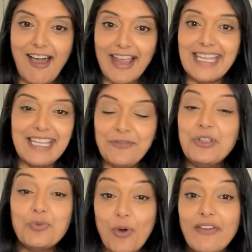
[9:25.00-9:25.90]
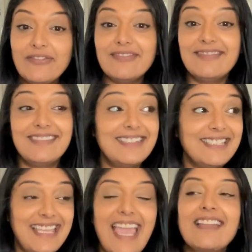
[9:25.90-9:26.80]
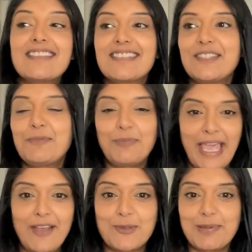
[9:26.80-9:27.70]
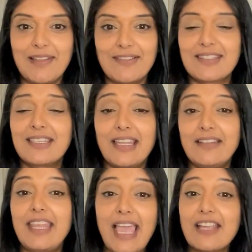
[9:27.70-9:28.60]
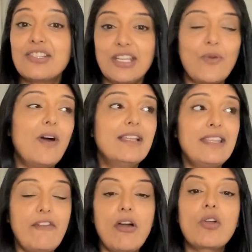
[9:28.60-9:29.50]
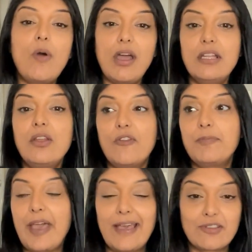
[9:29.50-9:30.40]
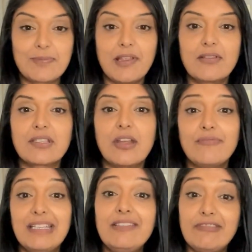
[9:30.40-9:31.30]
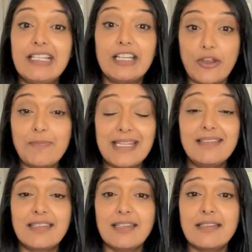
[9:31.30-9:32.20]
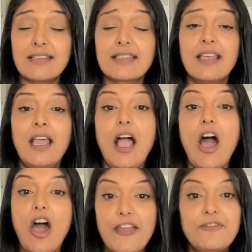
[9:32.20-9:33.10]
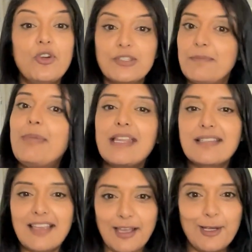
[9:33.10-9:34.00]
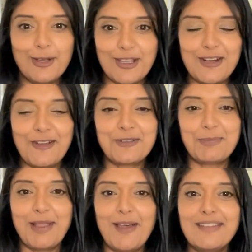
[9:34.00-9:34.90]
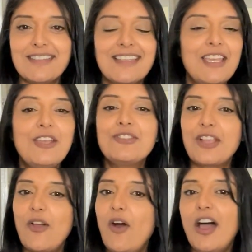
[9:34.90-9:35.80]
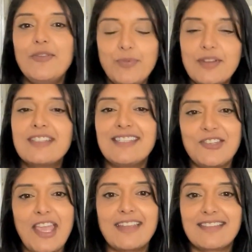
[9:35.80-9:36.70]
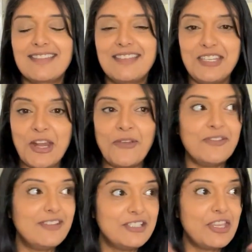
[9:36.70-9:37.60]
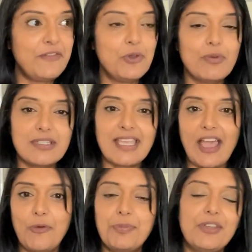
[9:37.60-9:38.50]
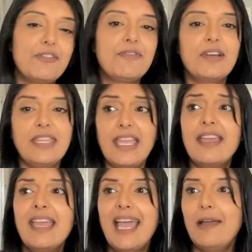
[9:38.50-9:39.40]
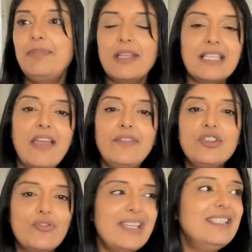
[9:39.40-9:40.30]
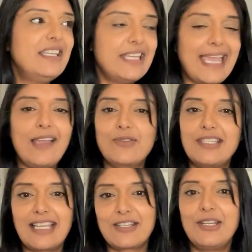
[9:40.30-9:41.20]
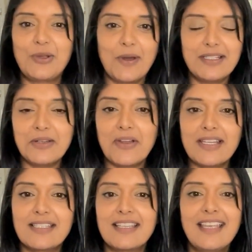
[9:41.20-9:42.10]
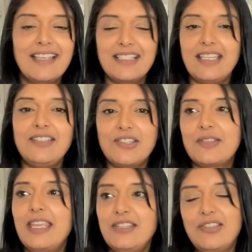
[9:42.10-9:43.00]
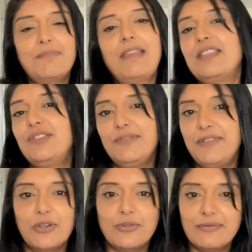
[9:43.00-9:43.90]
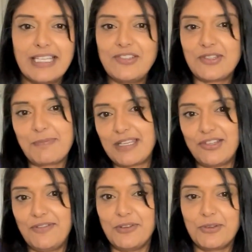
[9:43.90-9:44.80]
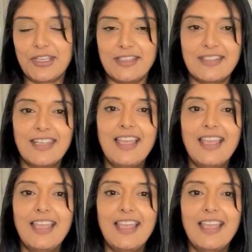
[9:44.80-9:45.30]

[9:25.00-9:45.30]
if you want, get house plants. They actually there are quite a lot of house plants that are really really low maintenance. I've gotten better at looking after plants, so I would suggest, if you want to help purify the air, and plus having green in your house is actually quite nice, because it just makes you feel good.